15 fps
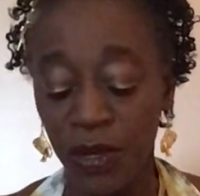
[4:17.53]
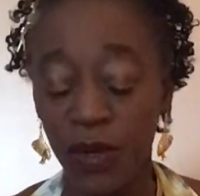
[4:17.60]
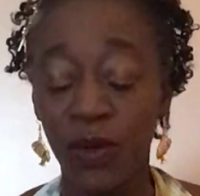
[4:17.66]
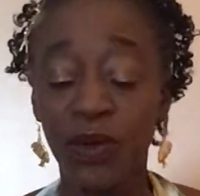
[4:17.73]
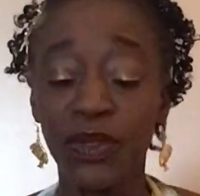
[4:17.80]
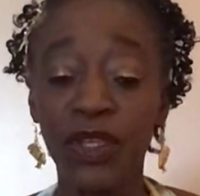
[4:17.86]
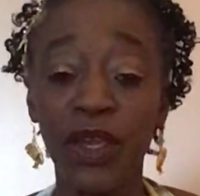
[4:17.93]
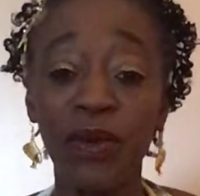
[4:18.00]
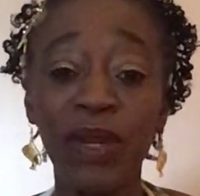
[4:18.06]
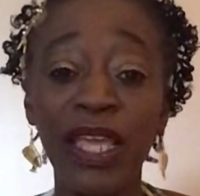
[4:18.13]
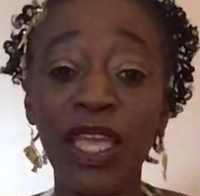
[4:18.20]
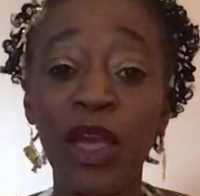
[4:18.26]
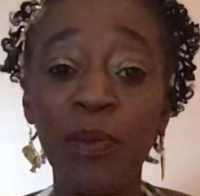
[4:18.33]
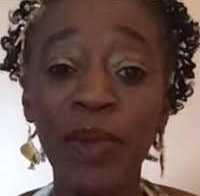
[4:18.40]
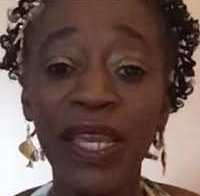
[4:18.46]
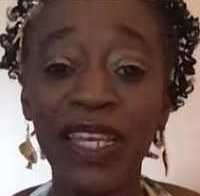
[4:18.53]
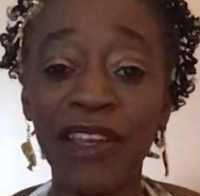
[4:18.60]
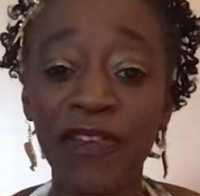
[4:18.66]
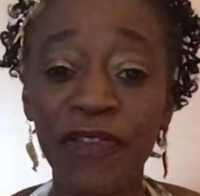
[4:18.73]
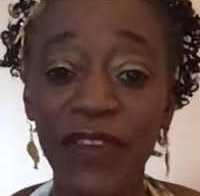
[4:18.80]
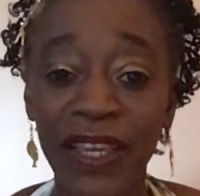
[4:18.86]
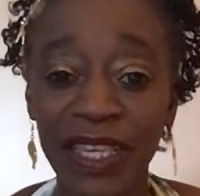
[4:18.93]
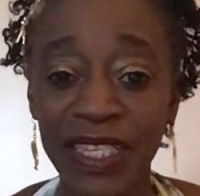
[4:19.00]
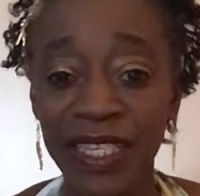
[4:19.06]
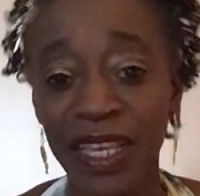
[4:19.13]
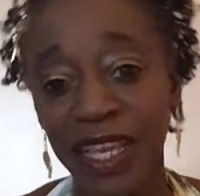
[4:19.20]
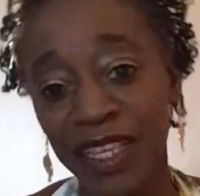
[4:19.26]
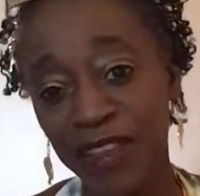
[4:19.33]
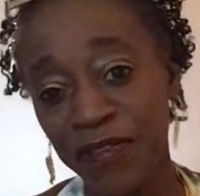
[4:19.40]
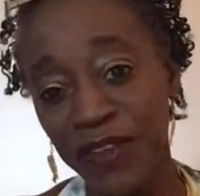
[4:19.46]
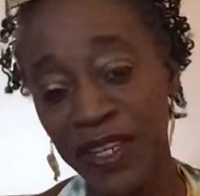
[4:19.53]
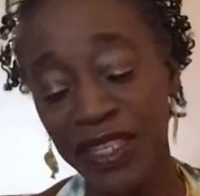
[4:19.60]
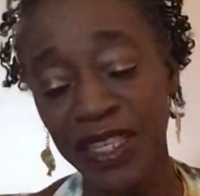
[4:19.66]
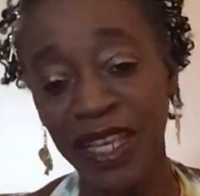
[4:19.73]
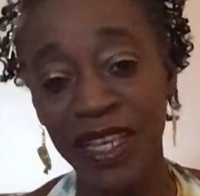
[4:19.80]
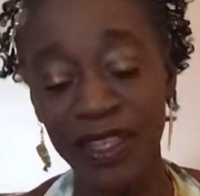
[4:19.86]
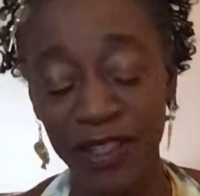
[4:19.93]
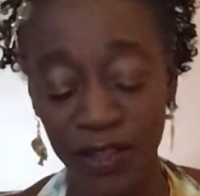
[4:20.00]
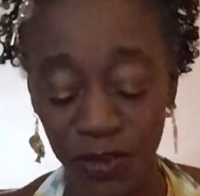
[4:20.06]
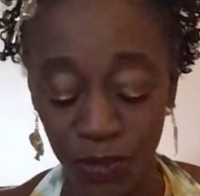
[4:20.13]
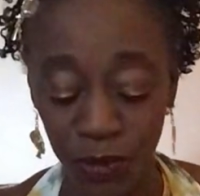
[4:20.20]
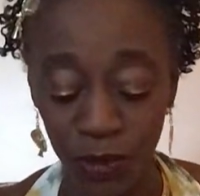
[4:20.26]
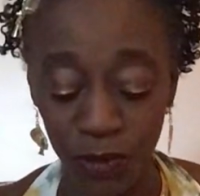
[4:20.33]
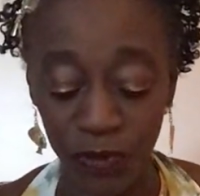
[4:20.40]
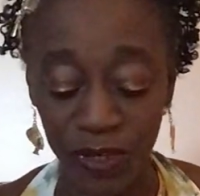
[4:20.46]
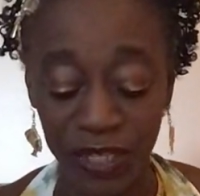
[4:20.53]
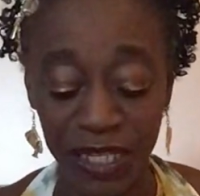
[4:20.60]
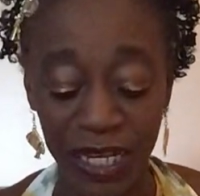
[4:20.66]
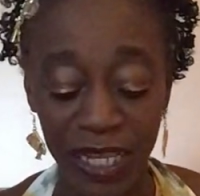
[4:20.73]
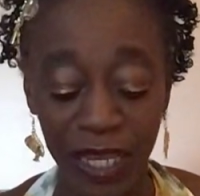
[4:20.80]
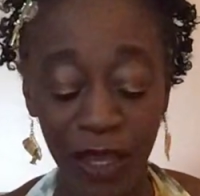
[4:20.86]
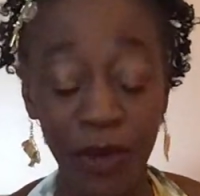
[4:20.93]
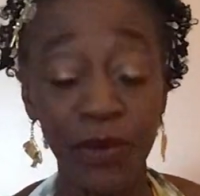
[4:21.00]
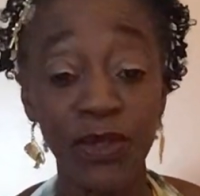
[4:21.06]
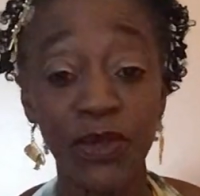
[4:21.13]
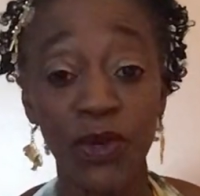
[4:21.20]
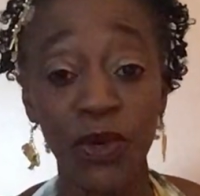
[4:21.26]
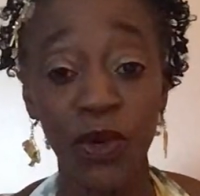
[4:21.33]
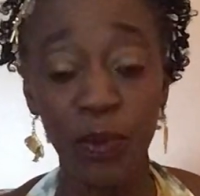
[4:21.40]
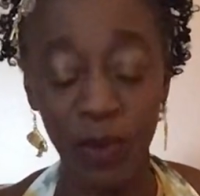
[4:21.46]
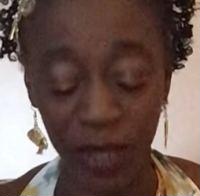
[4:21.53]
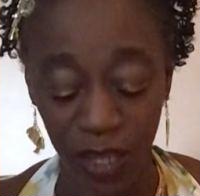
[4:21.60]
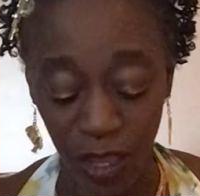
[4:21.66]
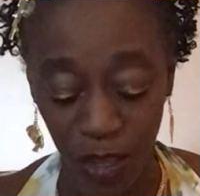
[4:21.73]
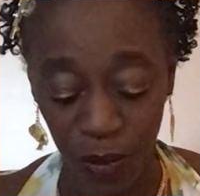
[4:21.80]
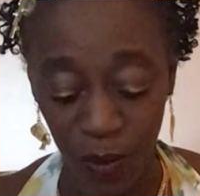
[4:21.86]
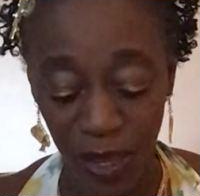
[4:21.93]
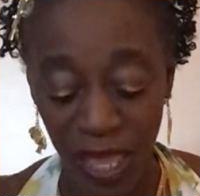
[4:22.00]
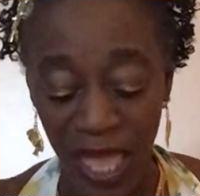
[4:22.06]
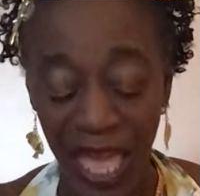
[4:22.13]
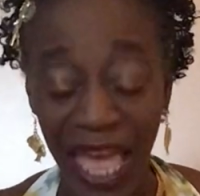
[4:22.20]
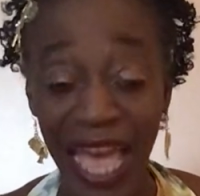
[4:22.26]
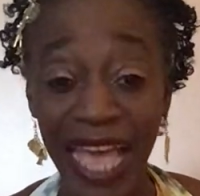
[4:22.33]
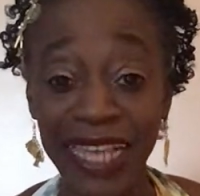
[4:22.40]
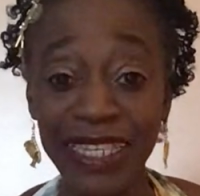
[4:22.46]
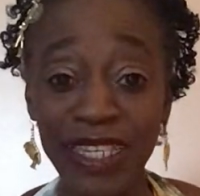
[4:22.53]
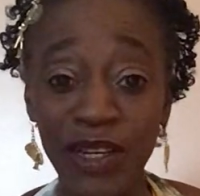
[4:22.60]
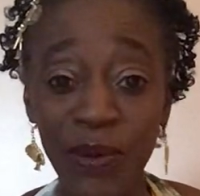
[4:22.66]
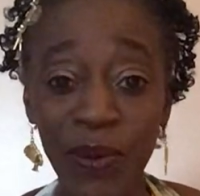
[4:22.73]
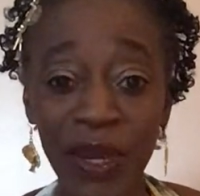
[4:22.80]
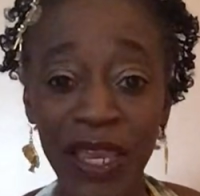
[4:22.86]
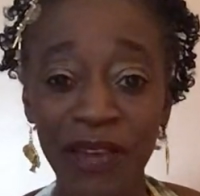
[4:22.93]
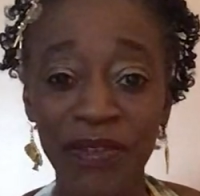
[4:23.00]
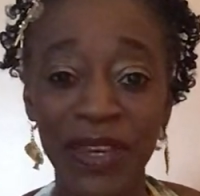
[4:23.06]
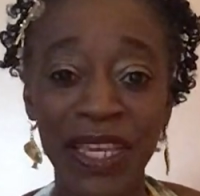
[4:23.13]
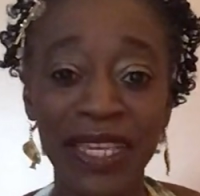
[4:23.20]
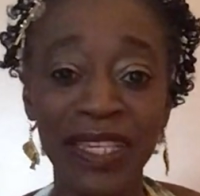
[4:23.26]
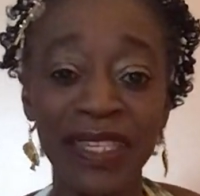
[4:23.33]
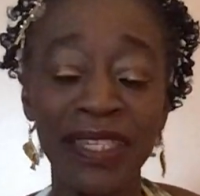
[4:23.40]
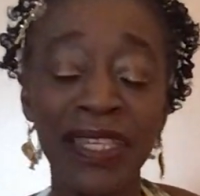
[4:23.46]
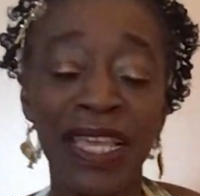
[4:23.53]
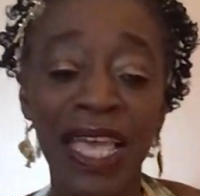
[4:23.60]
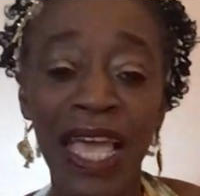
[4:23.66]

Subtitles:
Also, Leo being a fixed sign, the fixed signs are Taurus, Leo, Scorpio, and Aquarius.